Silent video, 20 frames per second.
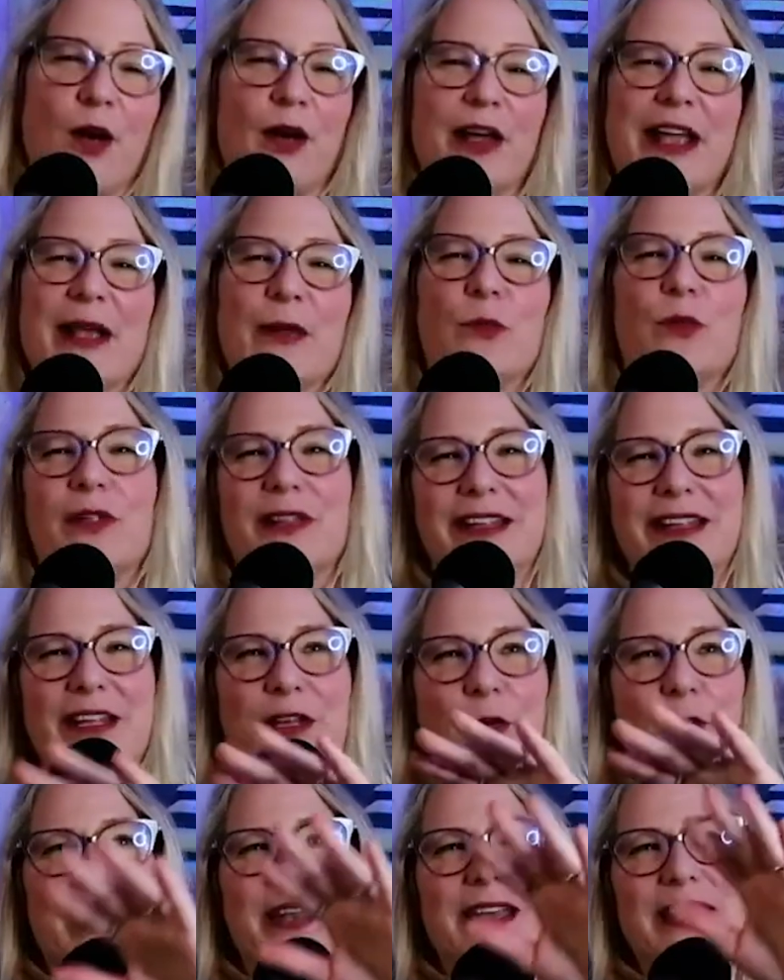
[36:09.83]
Okay, well, you
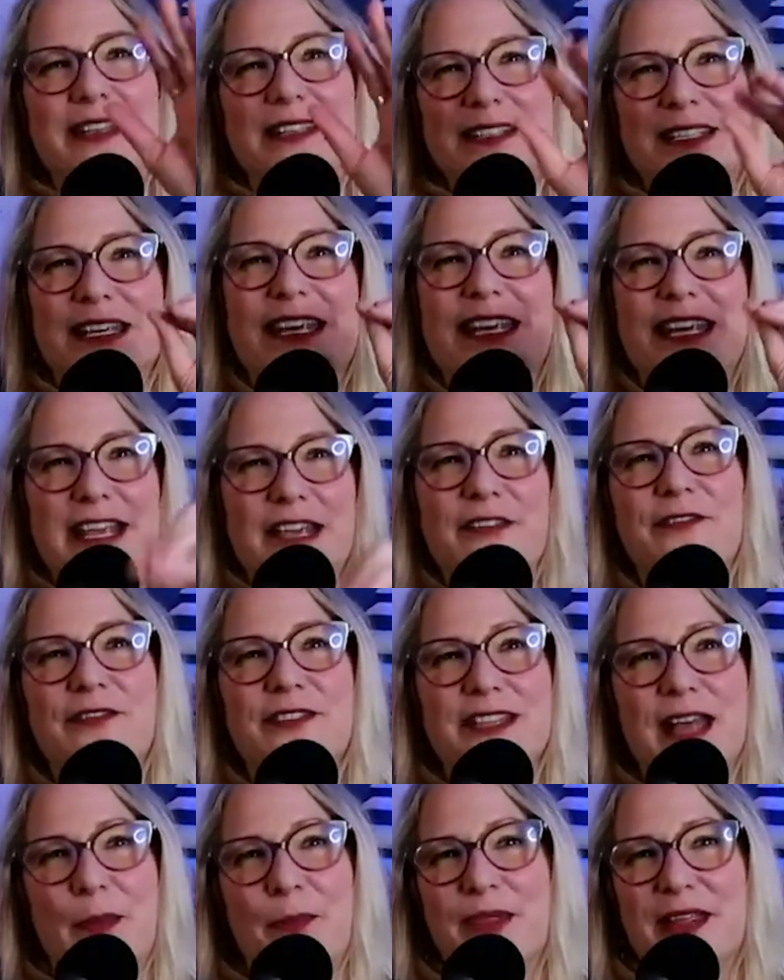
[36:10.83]
know what? To give
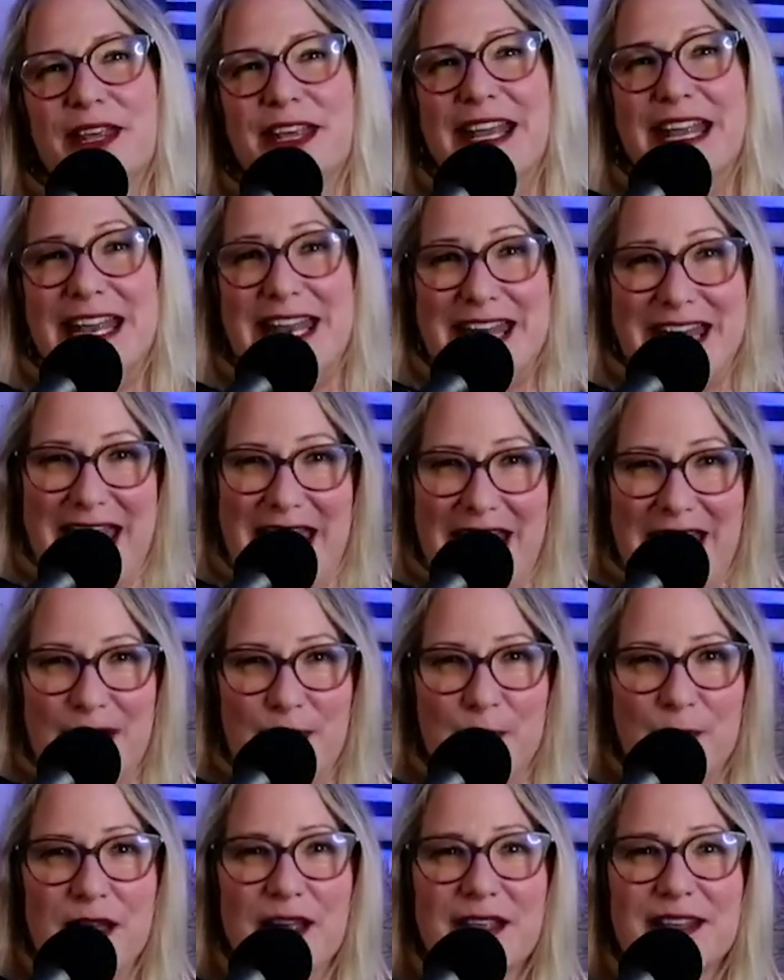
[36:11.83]
something a
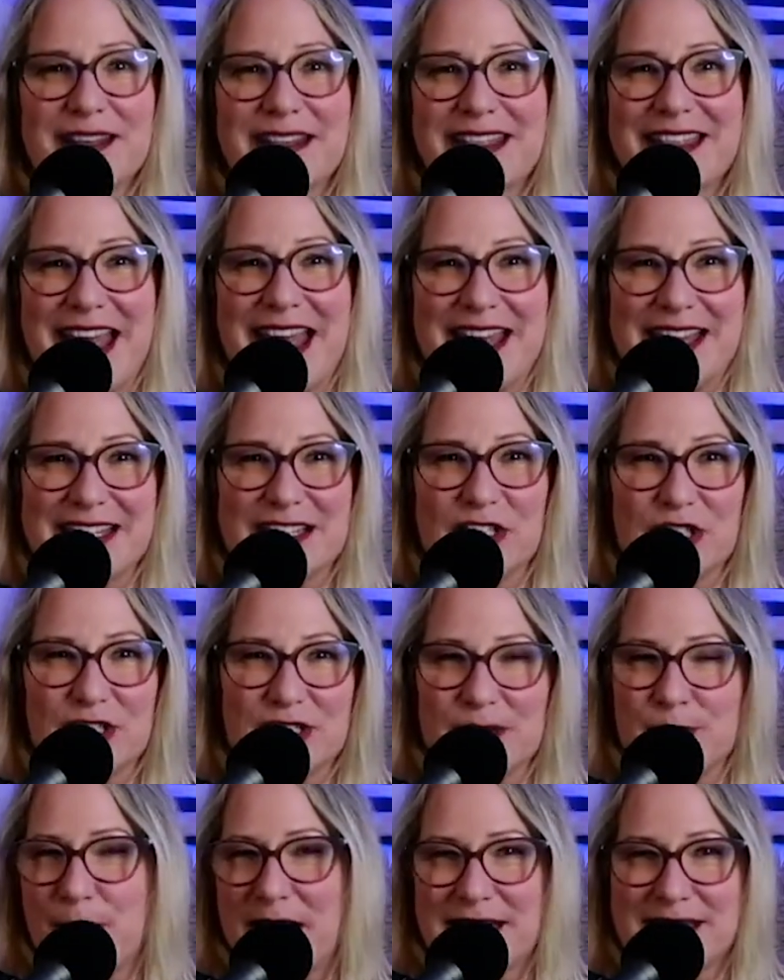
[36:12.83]
name that
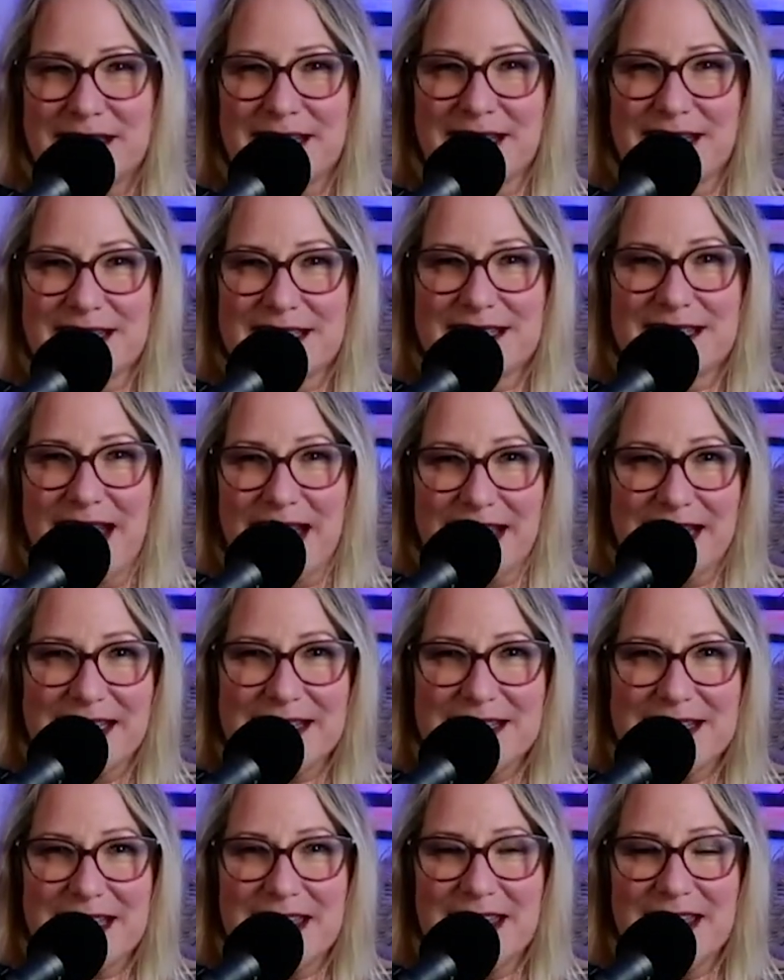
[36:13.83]
just makes it a
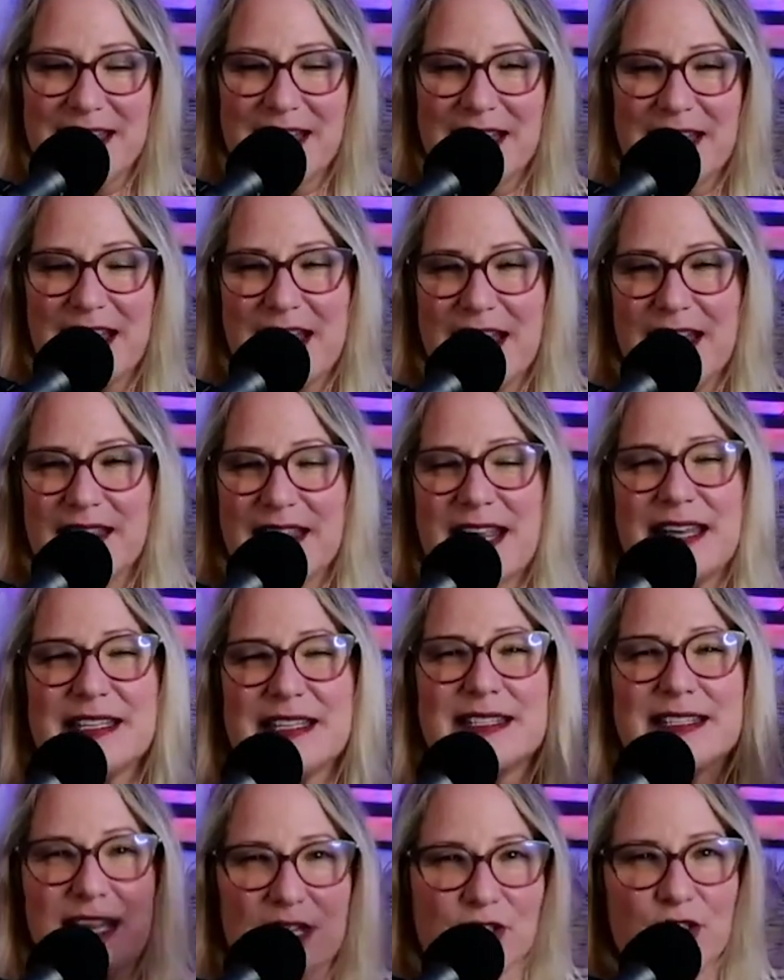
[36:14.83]
sciencey thing, that
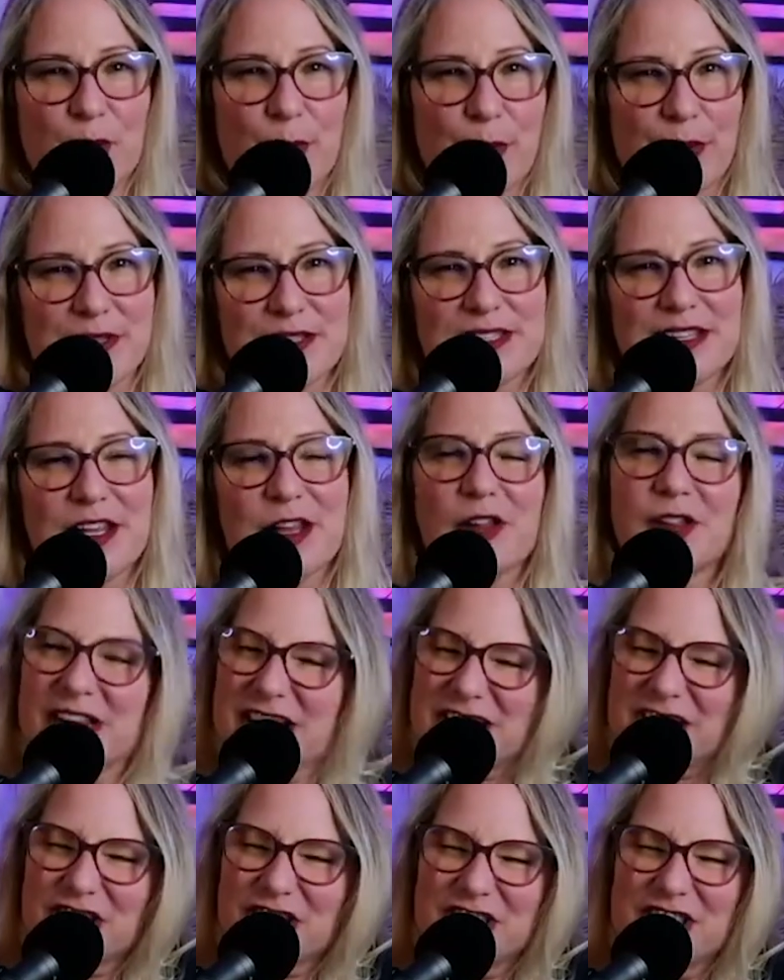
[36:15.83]
is such a buzzkill.
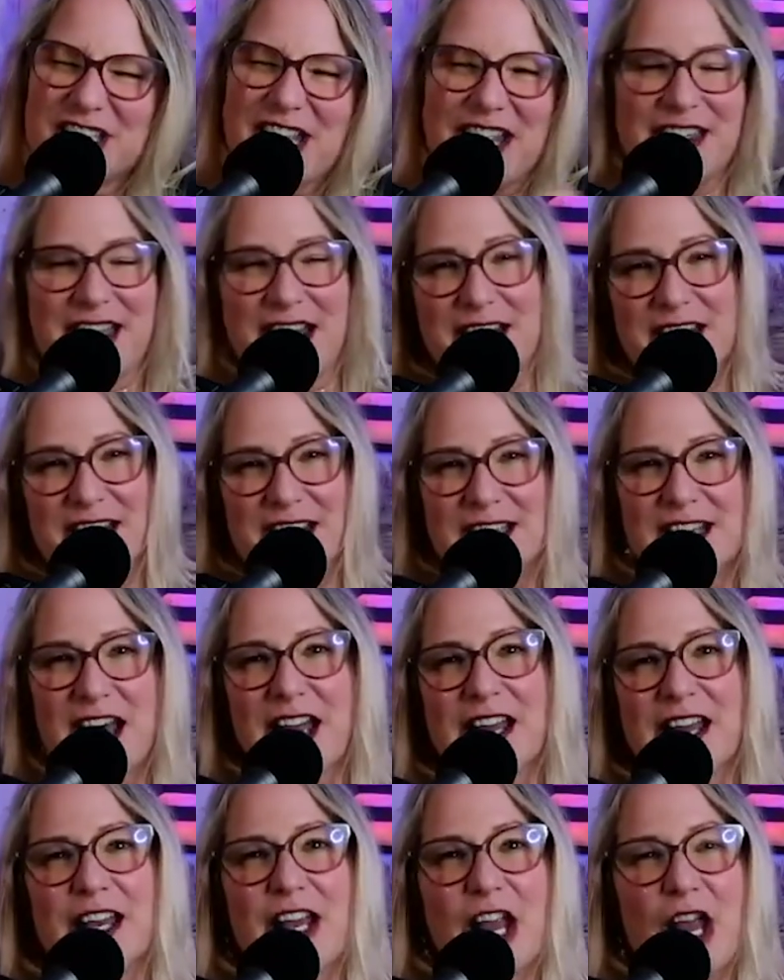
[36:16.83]
Let's just set that
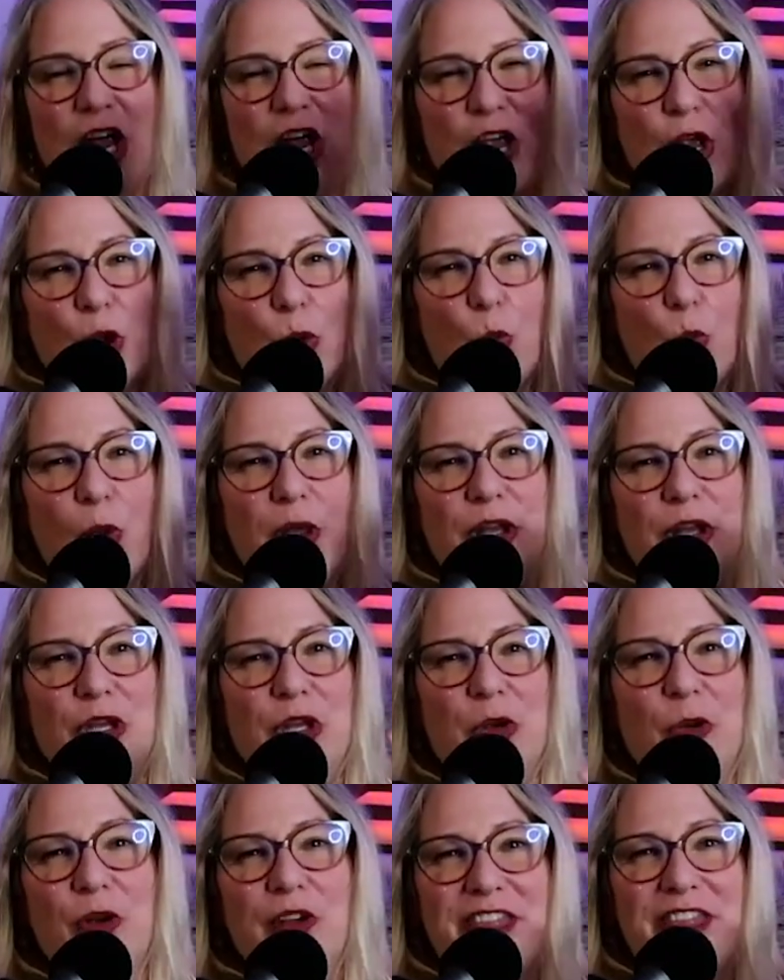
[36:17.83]
aside. When
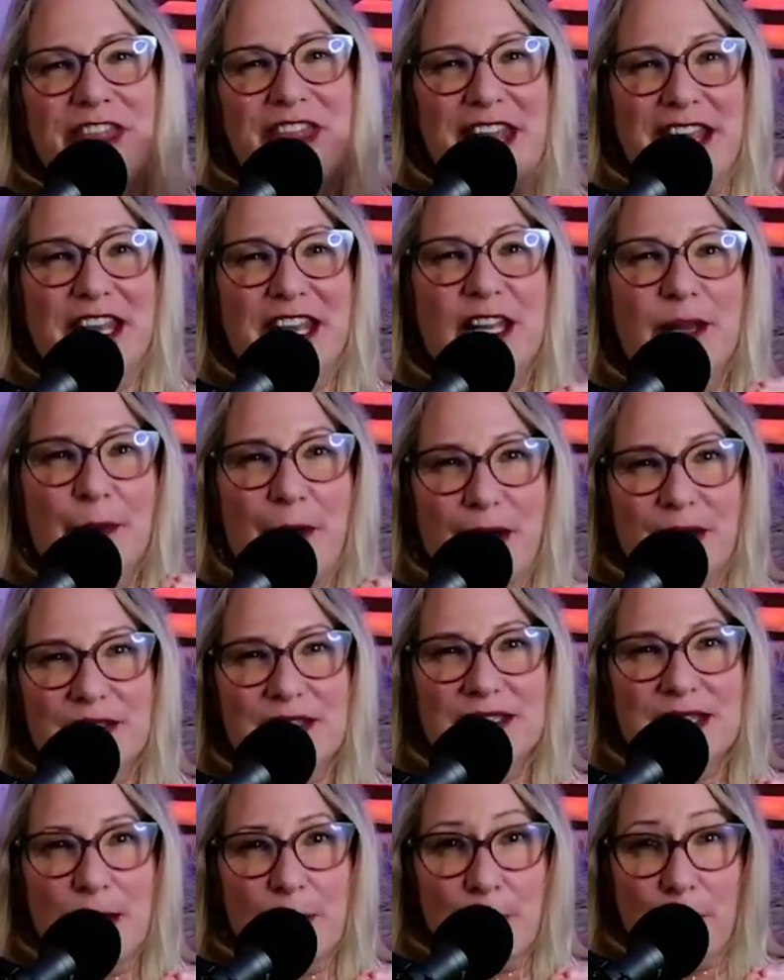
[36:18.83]
you're thinking about
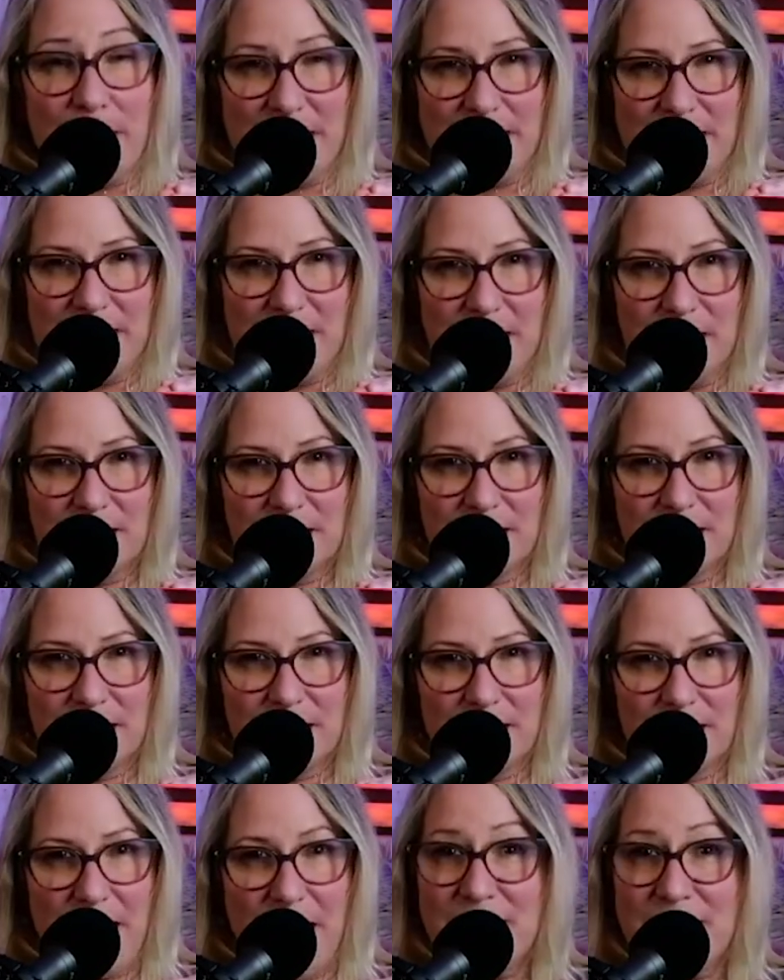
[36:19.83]
somebody
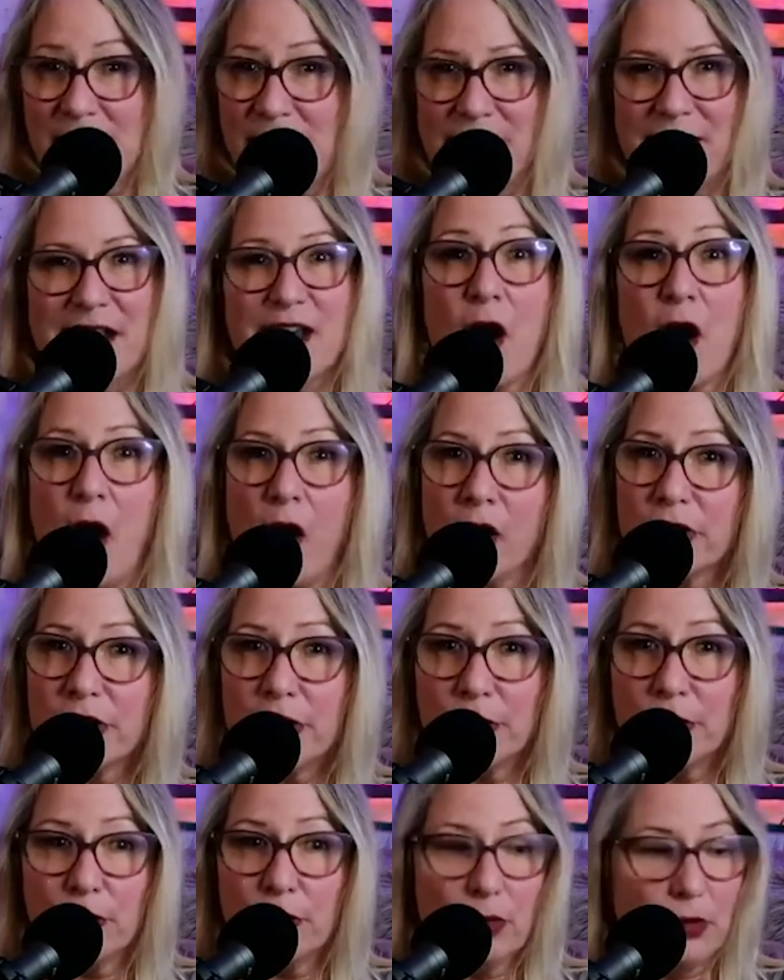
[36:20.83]
and then they call
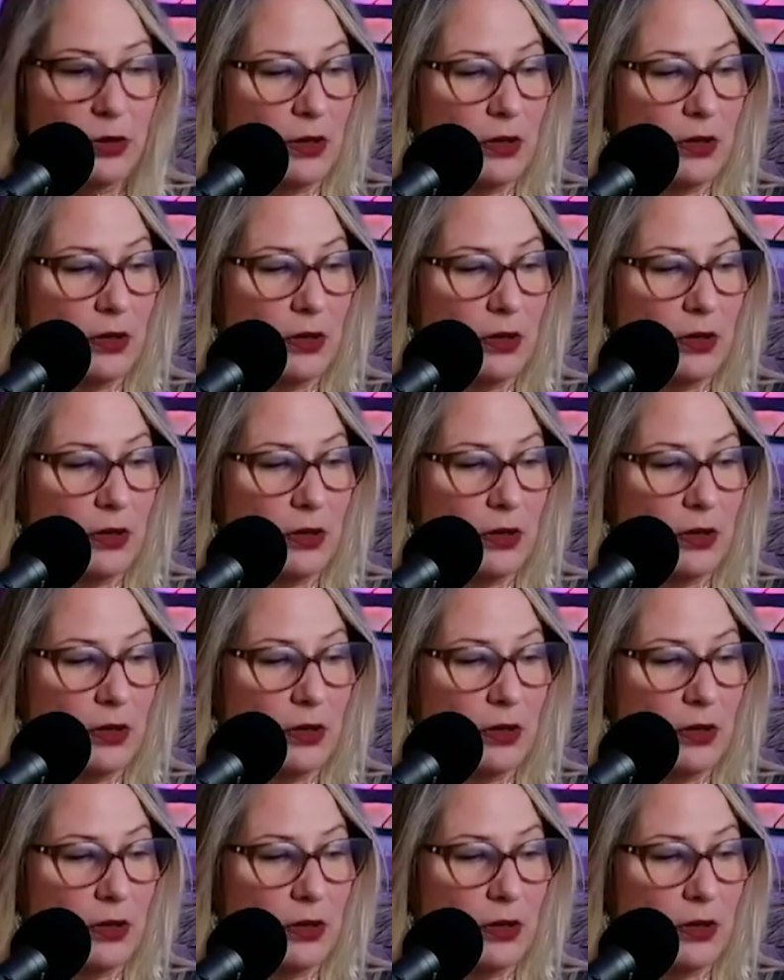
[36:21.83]
you,